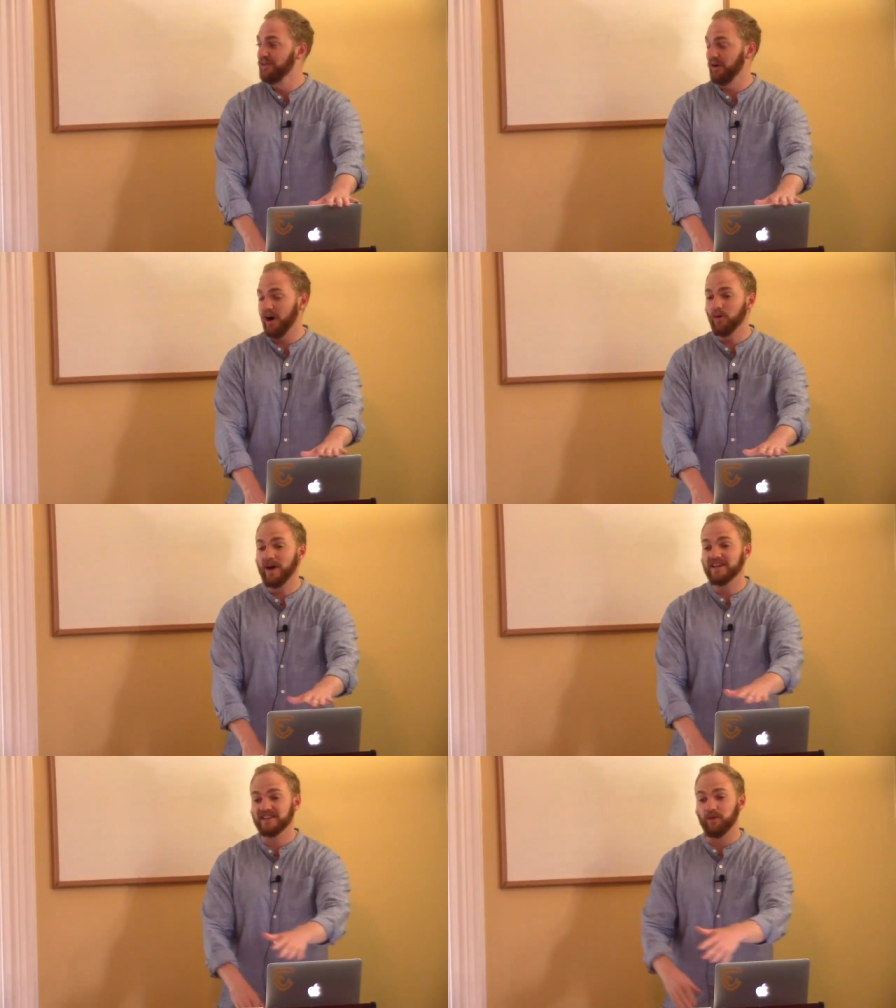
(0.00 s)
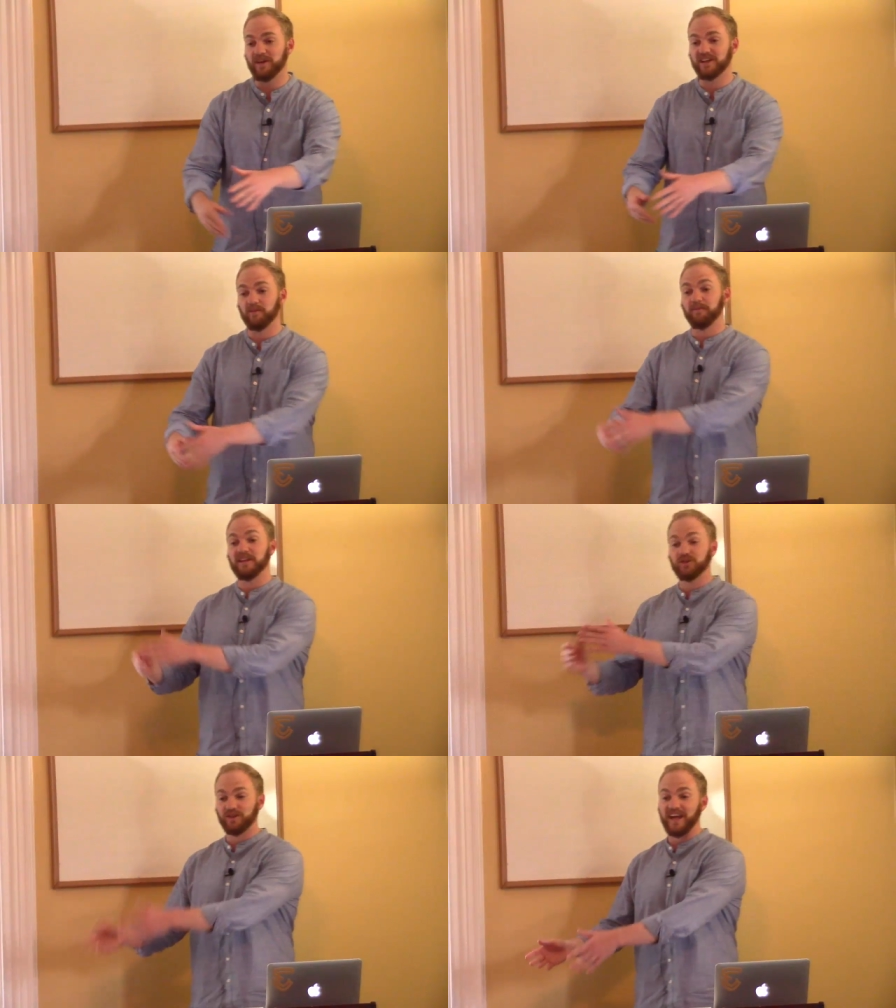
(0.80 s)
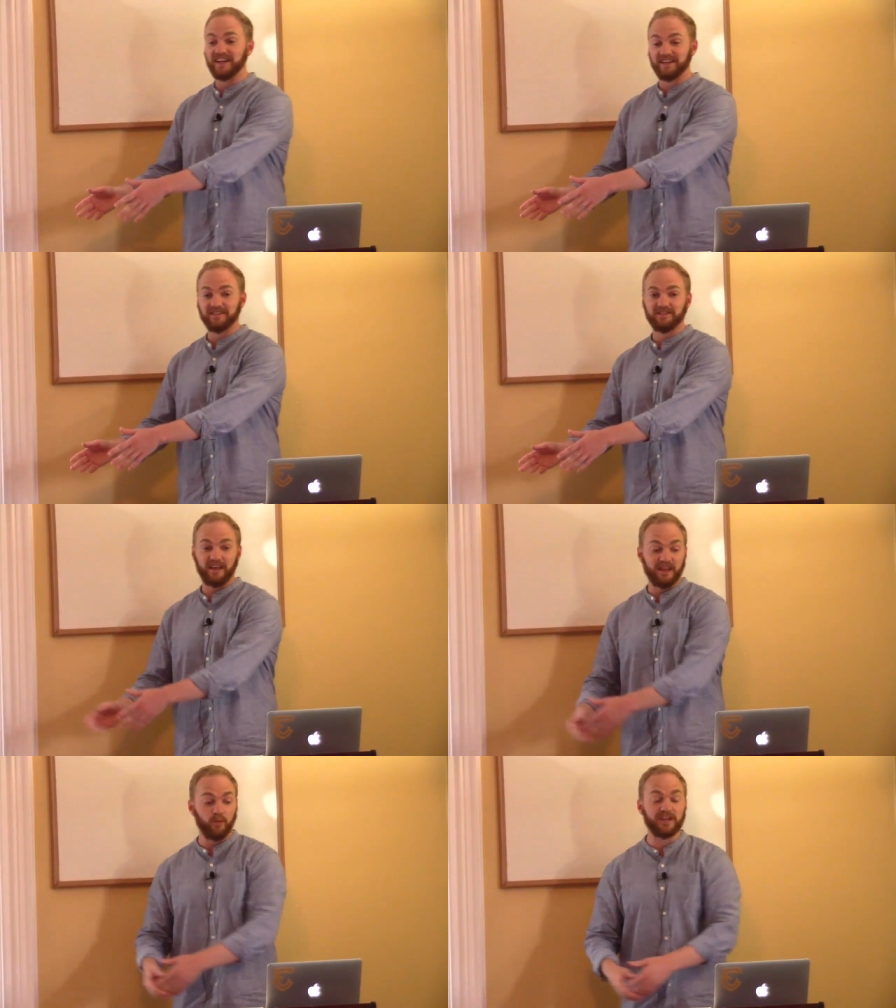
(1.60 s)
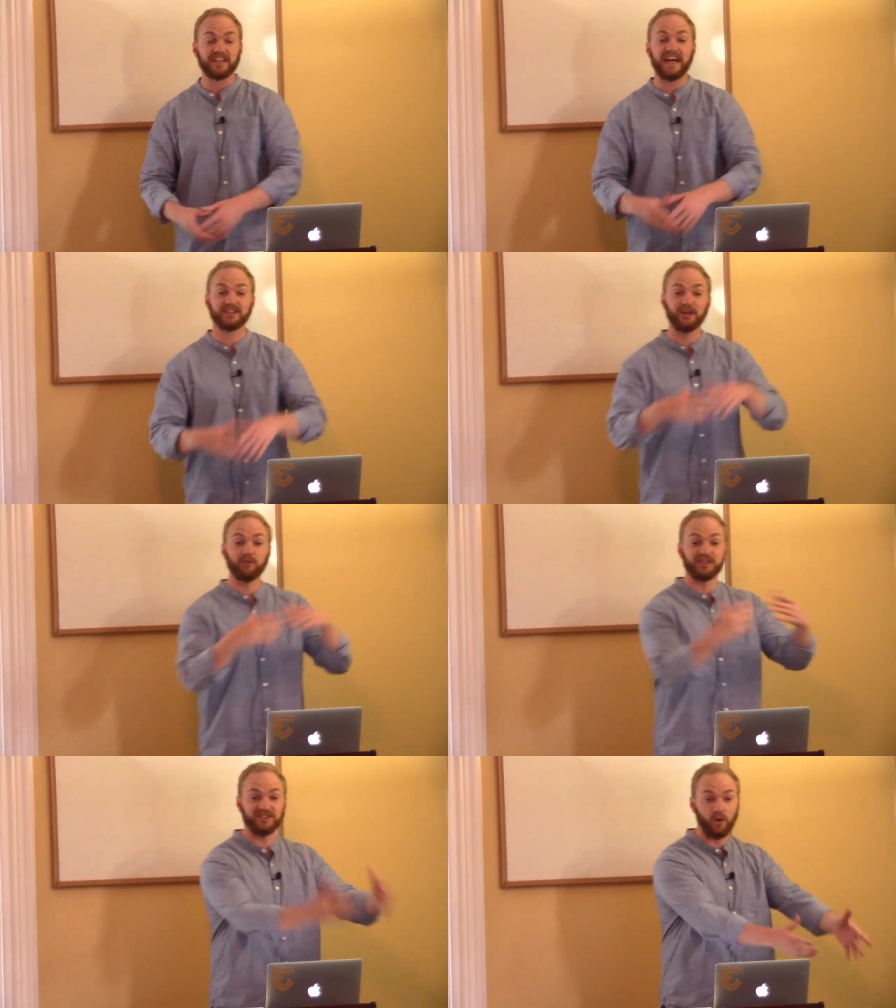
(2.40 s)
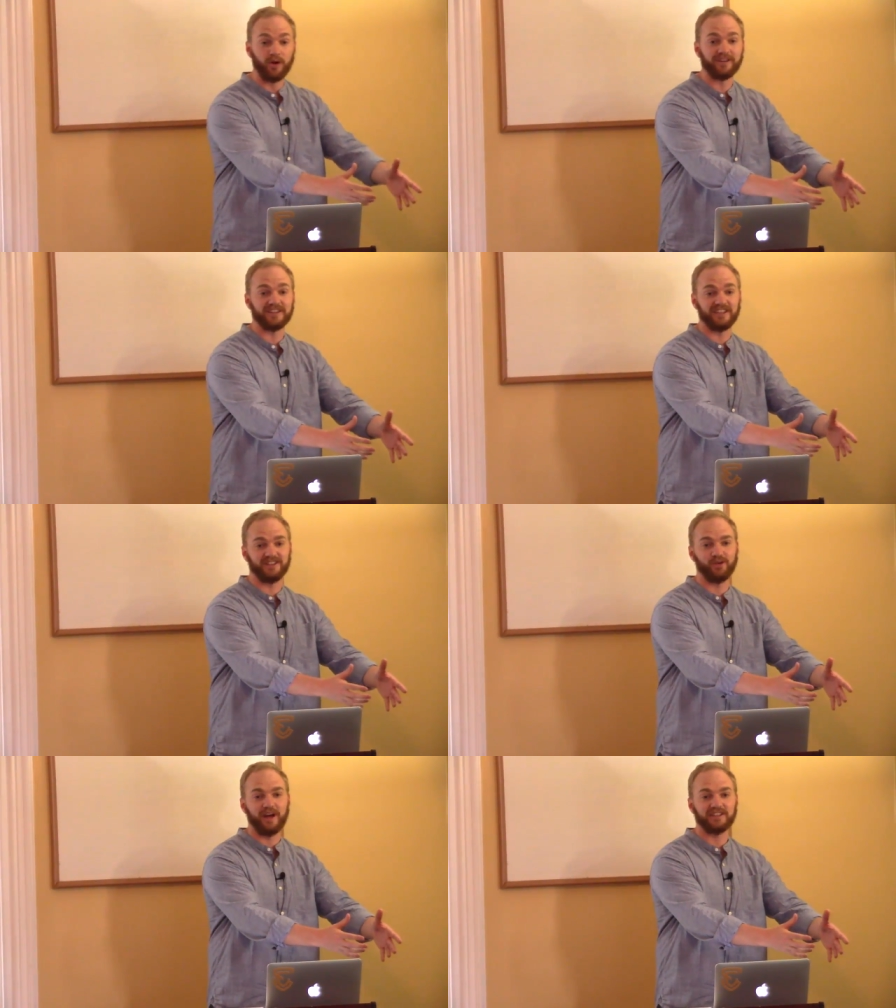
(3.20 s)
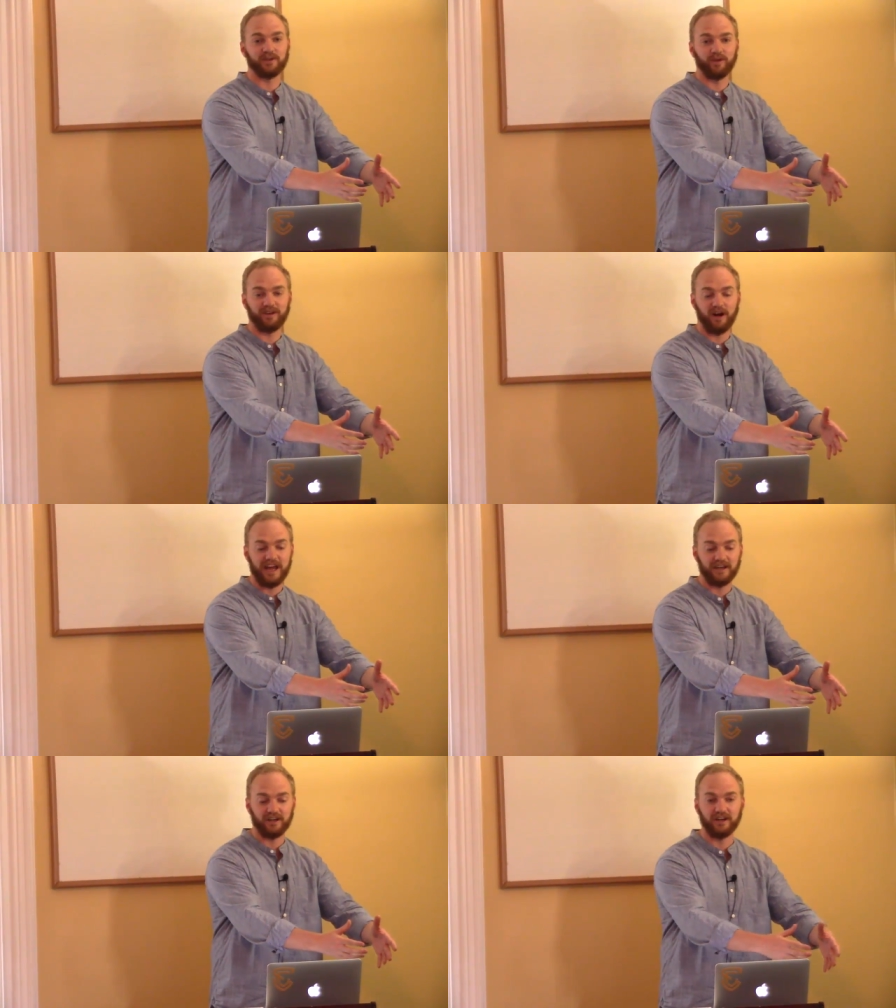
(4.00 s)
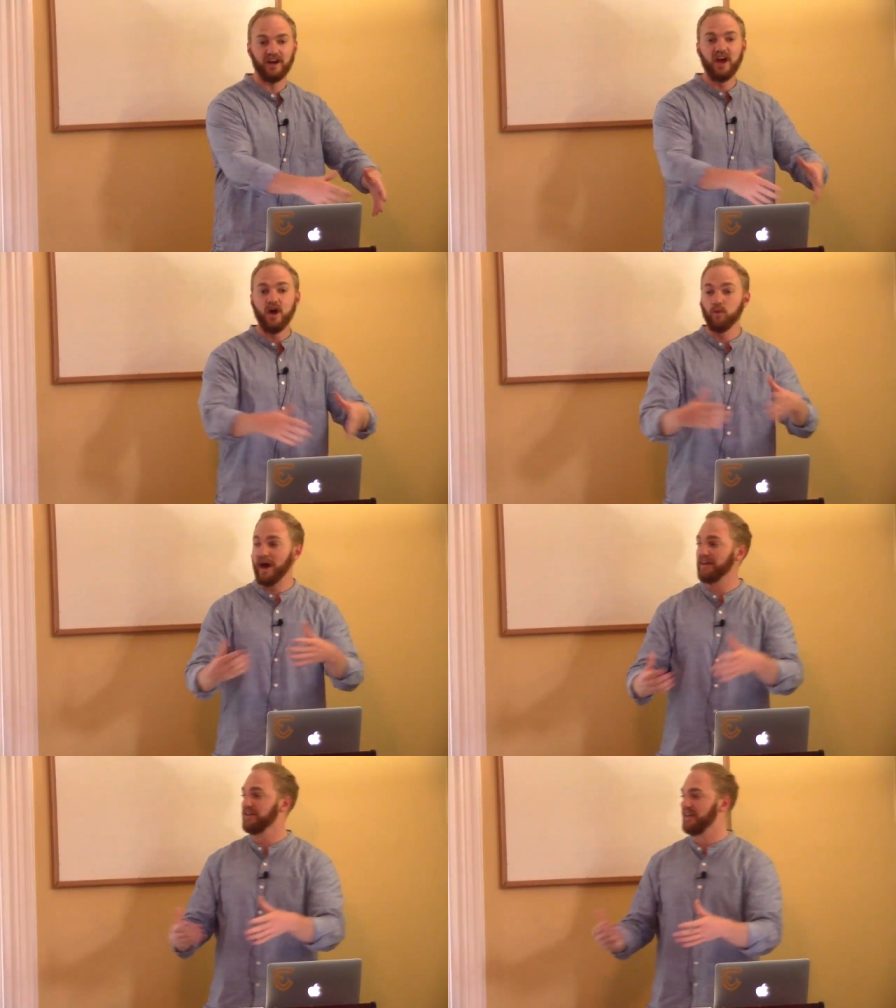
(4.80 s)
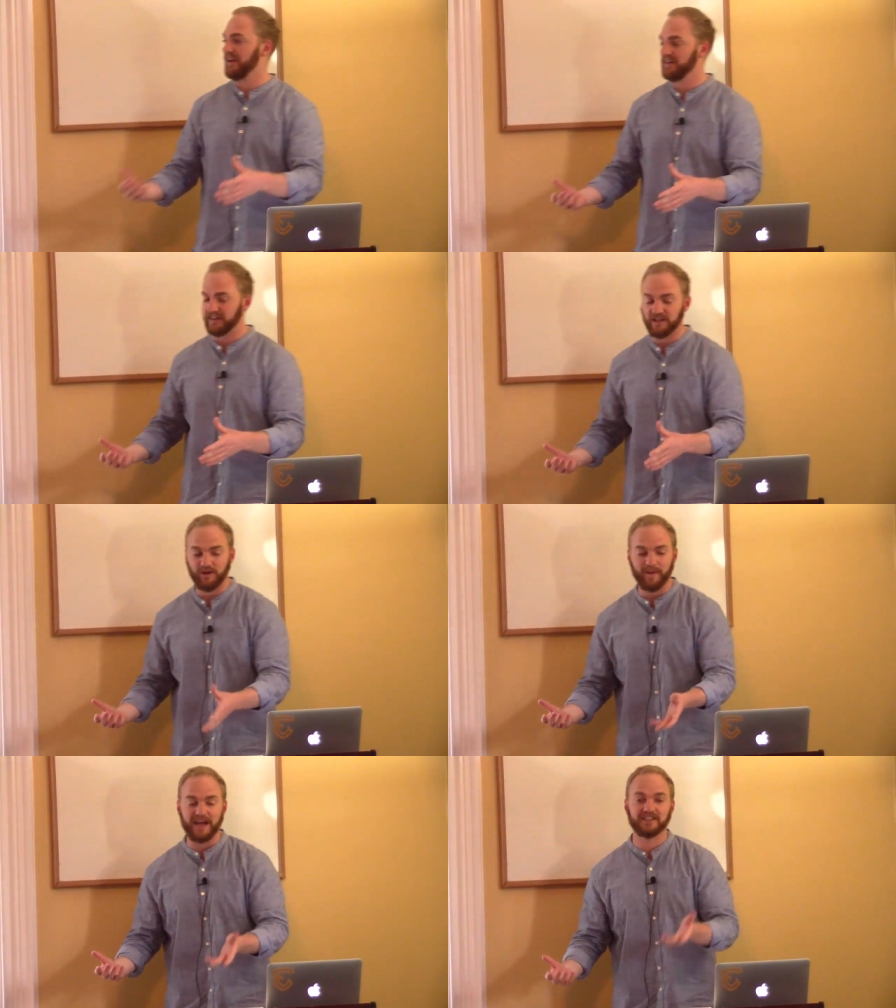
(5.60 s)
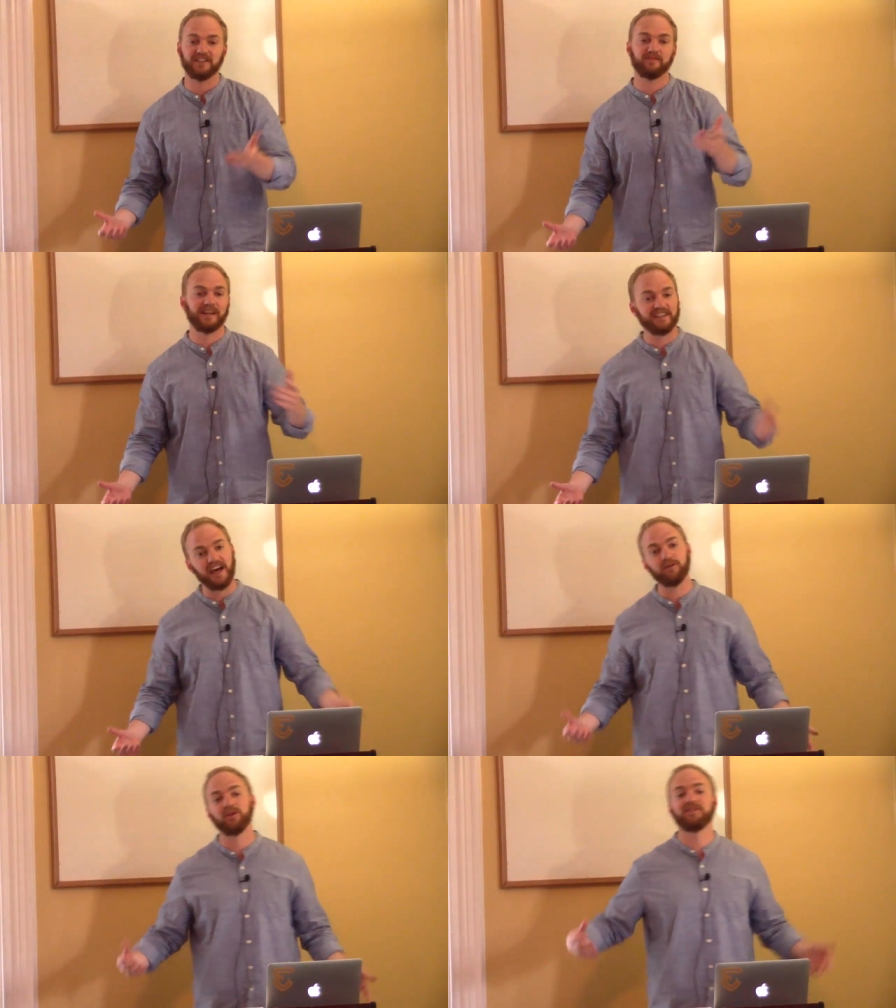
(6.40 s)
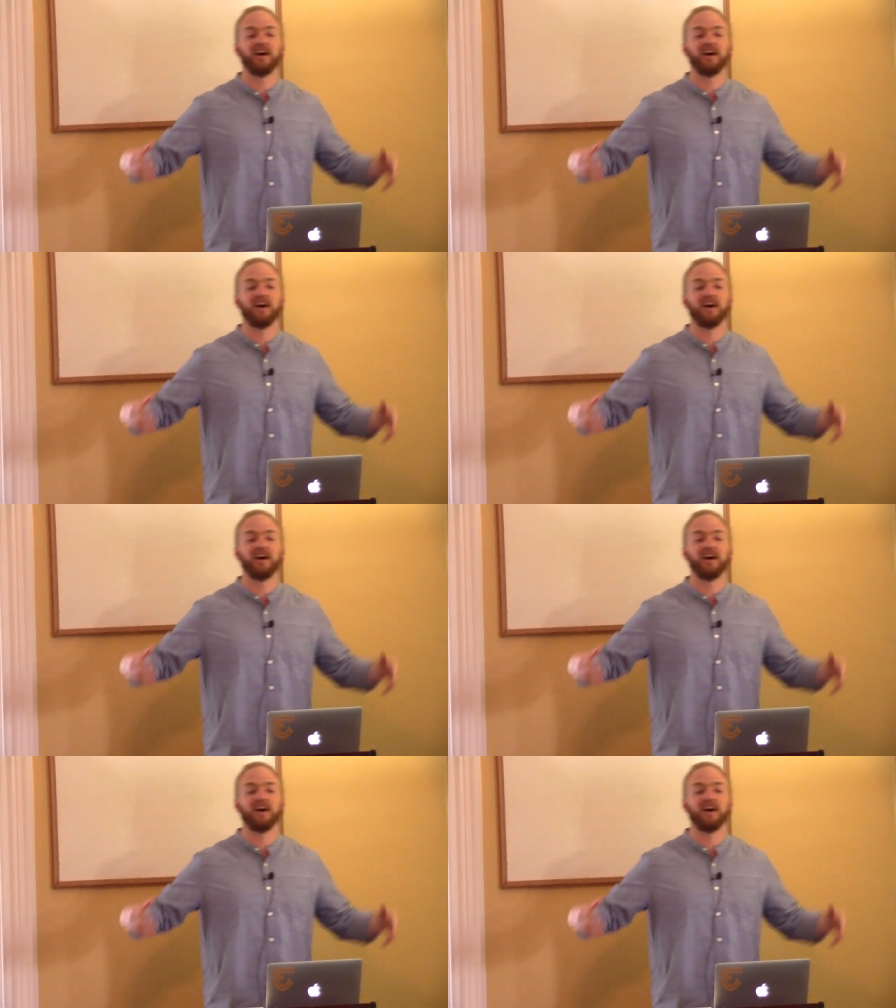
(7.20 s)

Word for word: there are ways that we can be creative and that we can actually restore the situation with our anger rather than, can you imagine if my dad would have